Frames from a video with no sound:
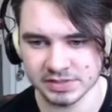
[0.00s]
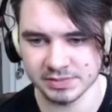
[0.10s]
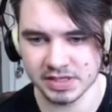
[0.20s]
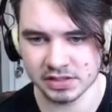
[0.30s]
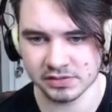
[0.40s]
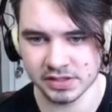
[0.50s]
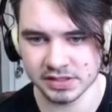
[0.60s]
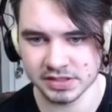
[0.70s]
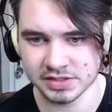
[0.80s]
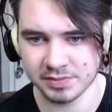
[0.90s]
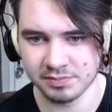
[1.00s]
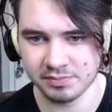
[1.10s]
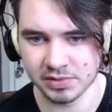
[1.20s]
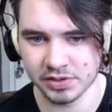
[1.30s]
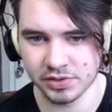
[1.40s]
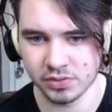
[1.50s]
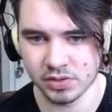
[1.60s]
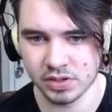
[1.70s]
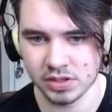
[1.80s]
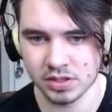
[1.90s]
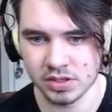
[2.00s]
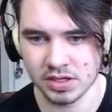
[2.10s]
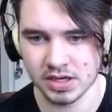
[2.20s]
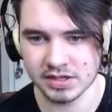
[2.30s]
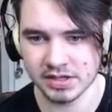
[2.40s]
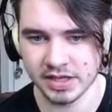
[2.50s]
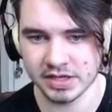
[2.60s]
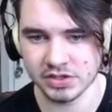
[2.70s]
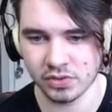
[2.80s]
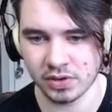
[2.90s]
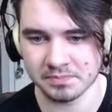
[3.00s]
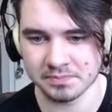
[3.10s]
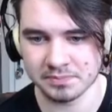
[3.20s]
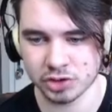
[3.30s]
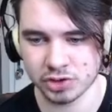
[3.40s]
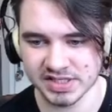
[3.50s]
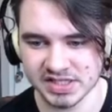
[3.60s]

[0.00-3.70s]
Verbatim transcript: to be yellow. That needs to be blue. And then do I press